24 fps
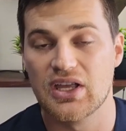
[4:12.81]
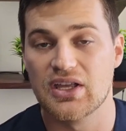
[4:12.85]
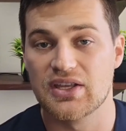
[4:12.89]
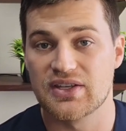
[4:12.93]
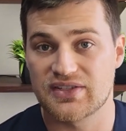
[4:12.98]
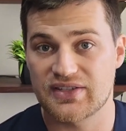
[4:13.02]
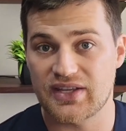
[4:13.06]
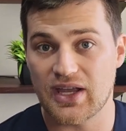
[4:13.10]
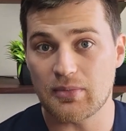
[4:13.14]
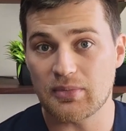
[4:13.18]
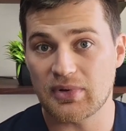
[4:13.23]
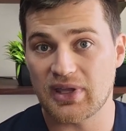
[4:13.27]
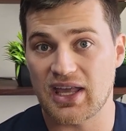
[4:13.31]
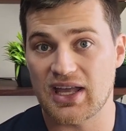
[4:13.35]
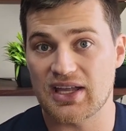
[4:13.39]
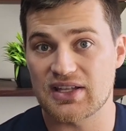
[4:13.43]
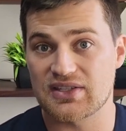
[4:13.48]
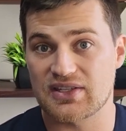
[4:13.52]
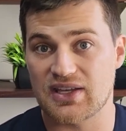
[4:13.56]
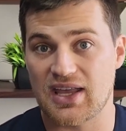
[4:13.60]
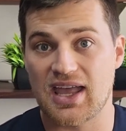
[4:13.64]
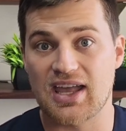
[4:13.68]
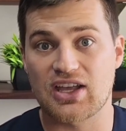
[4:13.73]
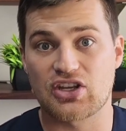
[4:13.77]
Some
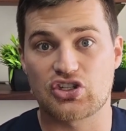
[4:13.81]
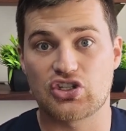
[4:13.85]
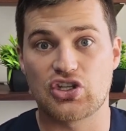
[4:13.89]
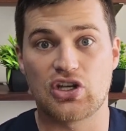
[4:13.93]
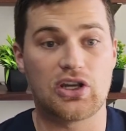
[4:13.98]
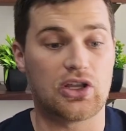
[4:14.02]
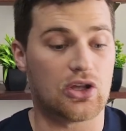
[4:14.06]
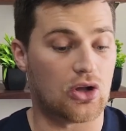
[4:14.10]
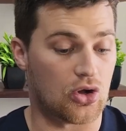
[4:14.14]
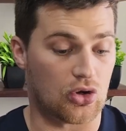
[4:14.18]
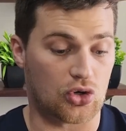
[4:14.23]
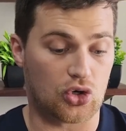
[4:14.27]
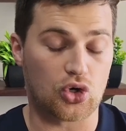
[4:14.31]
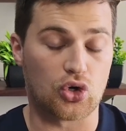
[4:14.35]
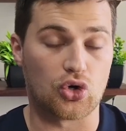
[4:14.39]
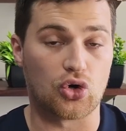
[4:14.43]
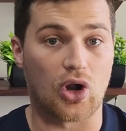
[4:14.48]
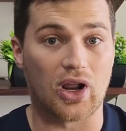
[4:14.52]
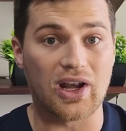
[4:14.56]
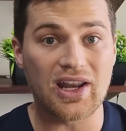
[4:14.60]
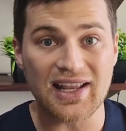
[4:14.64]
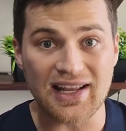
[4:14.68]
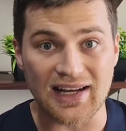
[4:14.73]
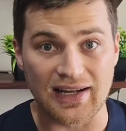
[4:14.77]
cats actually are
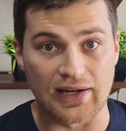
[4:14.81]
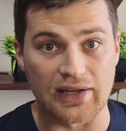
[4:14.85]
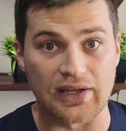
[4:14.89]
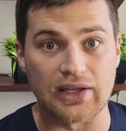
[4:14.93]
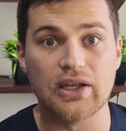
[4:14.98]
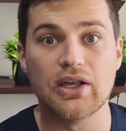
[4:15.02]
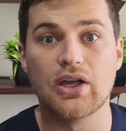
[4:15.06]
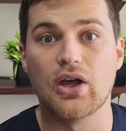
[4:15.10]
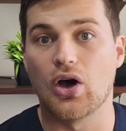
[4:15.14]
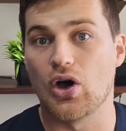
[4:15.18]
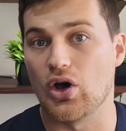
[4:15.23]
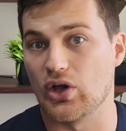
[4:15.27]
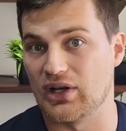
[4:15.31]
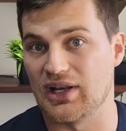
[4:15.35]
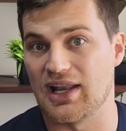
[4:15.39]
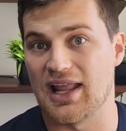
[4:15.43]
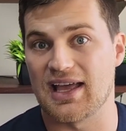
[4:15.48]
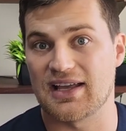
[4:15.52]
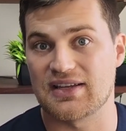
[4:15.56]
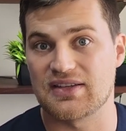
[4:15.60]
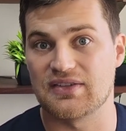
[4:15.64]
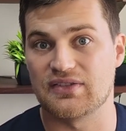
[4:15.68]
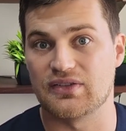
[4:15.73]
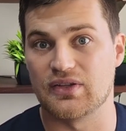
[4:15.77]
chronically on
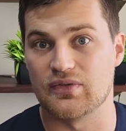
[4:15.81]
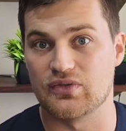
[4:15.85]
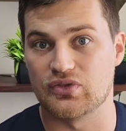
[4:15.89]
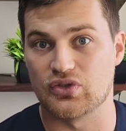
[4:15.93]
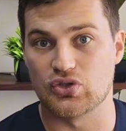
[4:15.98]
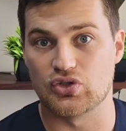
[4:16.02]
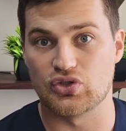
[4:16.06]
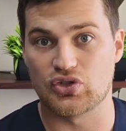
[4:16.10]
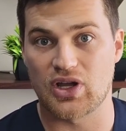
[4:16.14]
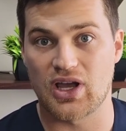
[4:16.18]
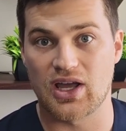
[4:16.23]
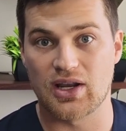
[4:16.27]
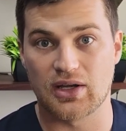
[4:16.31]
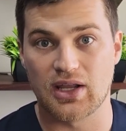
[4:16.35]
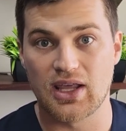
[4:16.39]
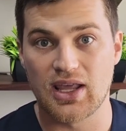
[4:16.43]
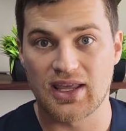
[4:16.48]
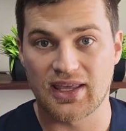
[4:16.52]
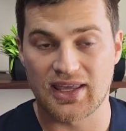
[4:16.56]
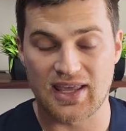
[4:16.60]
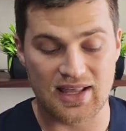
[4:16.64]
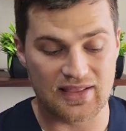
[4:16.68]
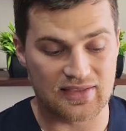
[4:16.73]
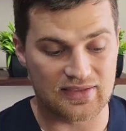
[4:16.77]
laxatives to try and
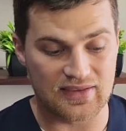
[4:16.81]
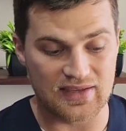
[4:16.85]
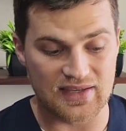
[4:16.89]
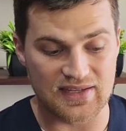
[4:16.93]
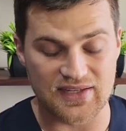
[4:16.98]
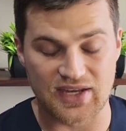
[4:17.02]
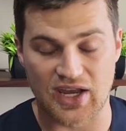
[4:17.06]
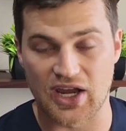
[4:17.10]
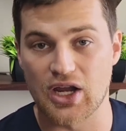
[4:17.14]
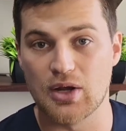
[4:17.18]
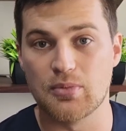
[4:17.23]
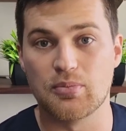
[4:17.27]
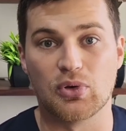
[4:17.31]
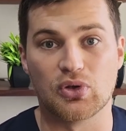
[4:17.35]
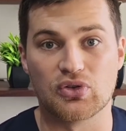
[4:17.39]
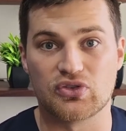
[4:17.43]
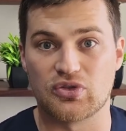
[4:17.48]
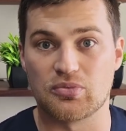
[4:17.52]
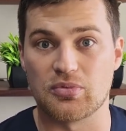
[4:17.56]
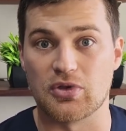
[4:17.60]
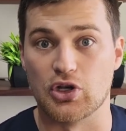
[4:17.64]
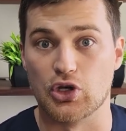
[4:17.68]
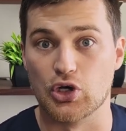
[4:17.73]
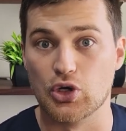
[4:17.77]
get these hairballs
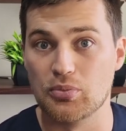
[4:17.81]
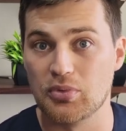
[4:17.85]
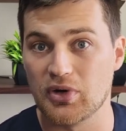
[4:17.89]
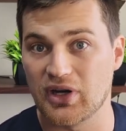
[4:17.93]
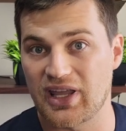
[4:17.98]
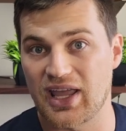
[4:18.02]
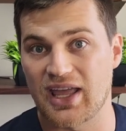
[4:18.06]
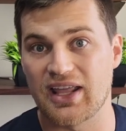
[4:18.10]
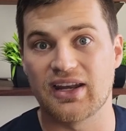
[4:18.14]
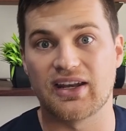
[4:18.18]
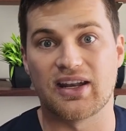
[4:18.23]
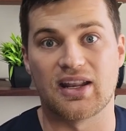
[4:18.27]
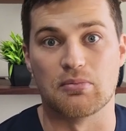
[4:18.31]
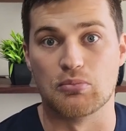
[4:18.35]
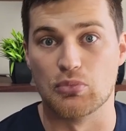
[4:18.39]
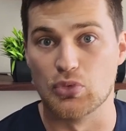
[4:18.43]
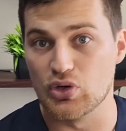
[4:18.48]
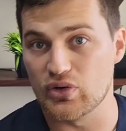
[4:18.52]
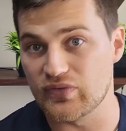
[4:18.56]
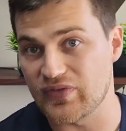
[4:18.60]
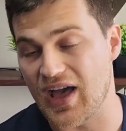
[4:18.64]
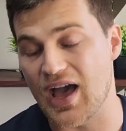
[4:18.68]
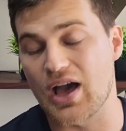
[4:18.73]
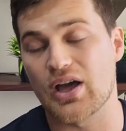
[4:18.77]
to be lubricated and
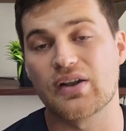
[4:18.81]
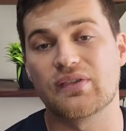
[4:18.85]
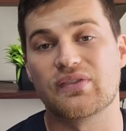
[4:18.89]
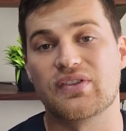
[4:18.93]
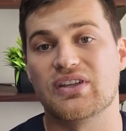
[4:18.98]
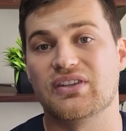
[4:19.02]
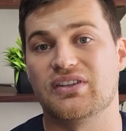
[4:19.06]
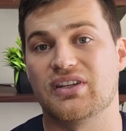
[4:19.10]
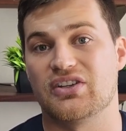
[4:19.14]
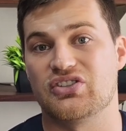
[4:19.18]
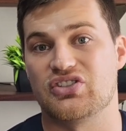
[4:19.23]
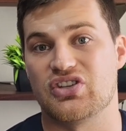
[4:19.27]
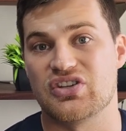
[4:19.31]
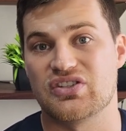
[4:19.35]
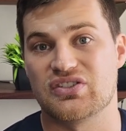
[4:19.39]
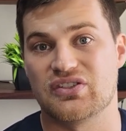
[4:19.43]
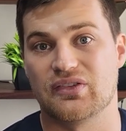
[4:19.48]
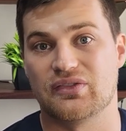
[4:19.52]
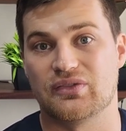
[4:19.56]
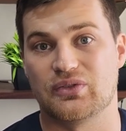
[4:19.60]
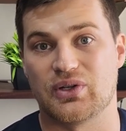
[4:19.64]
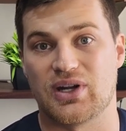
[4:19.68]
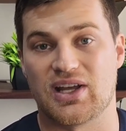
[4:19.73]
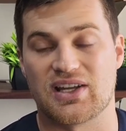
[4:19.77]
move out of their
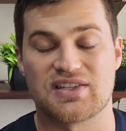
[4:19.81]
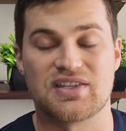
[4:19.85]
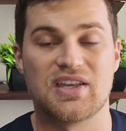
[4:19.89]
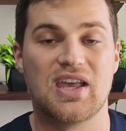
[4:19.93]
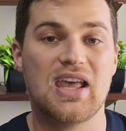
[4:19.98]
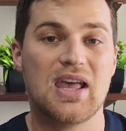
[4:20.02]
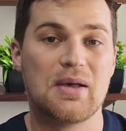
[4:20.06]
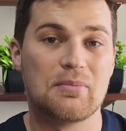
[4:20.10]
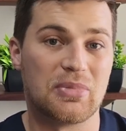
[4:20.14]
digestive tracts.